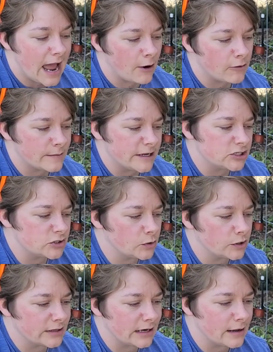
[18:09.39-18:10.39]
I want to make
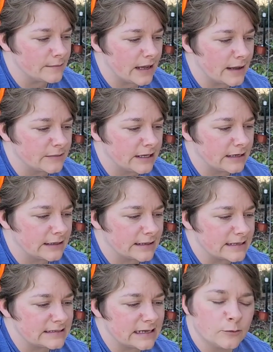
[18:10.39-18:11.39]
sure that I'm getting
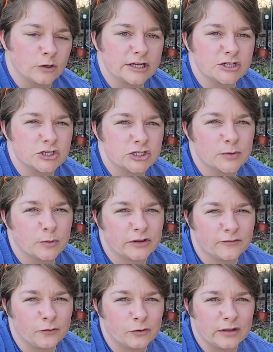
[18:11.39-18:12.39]
that same relationship with
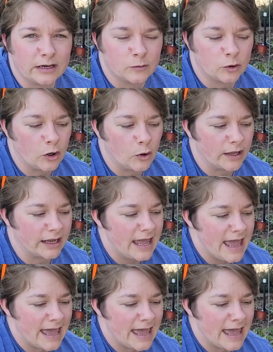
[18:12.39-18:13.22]
the food that I'm growing.